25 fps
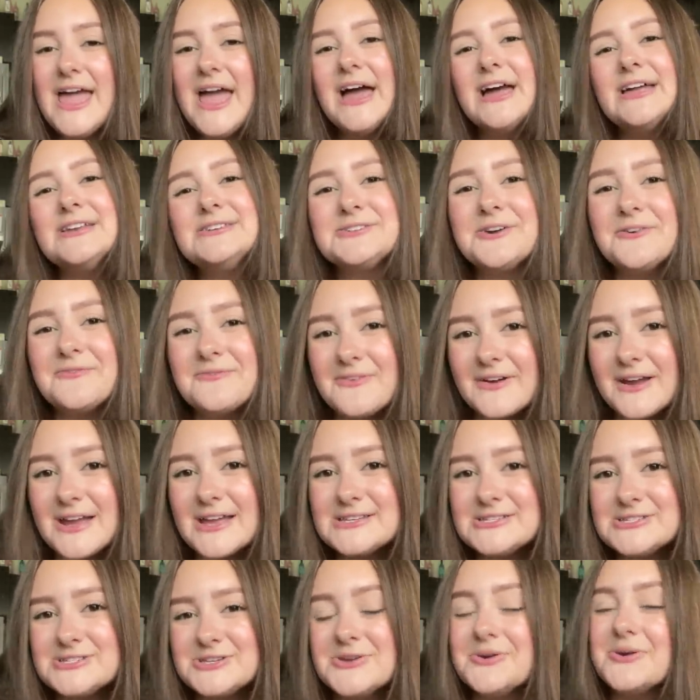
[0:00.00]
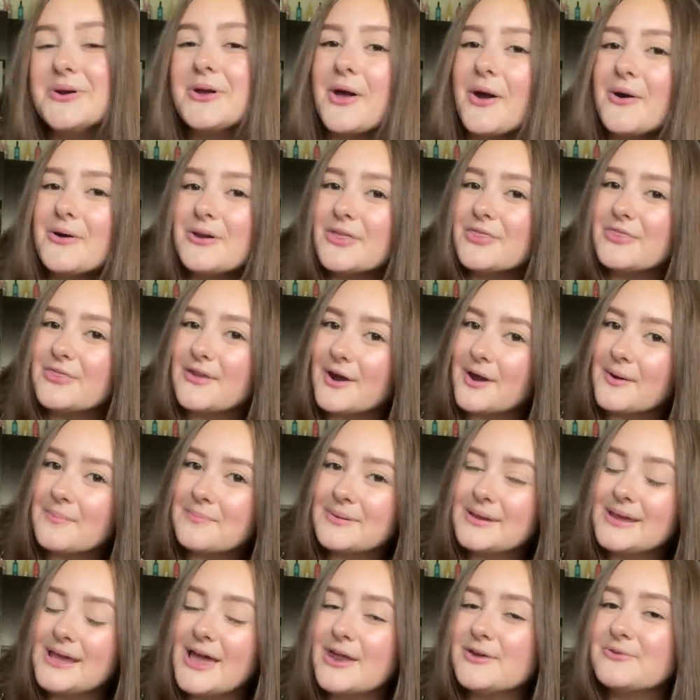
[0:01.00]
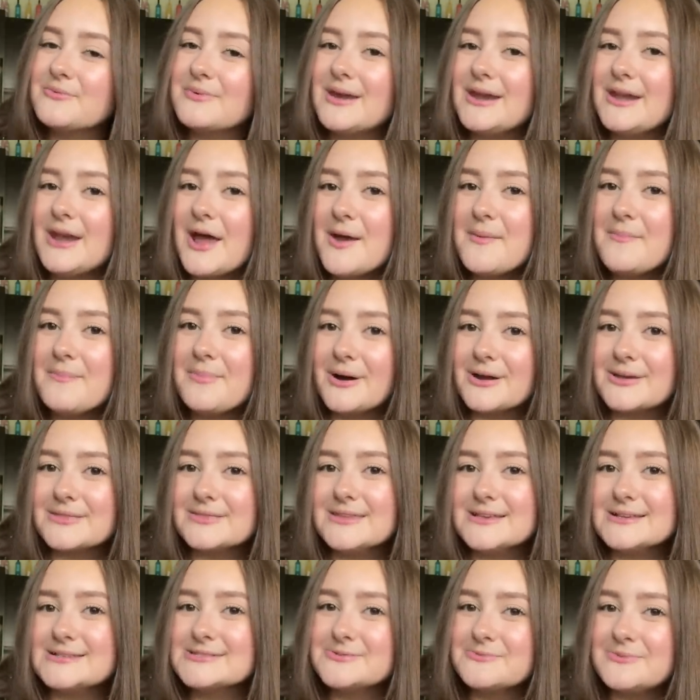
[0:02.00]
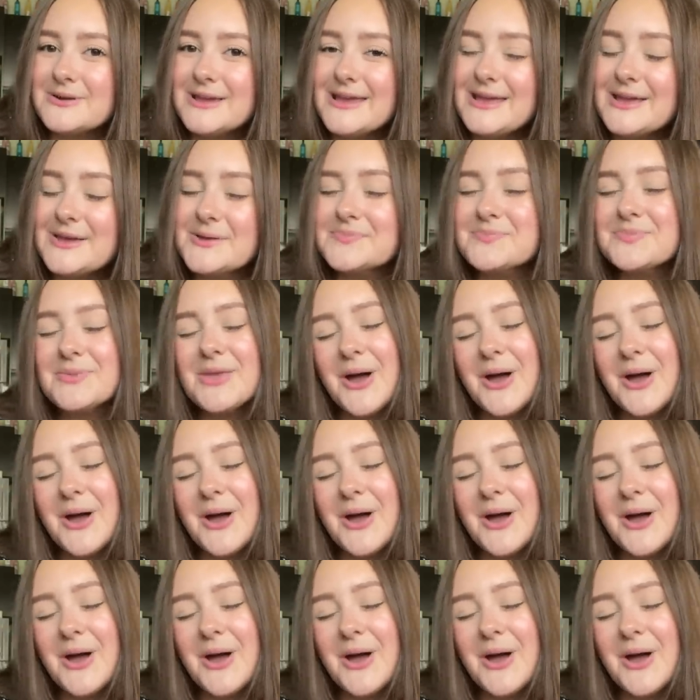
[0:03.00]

And don't forget to go to therapy and read a book this week.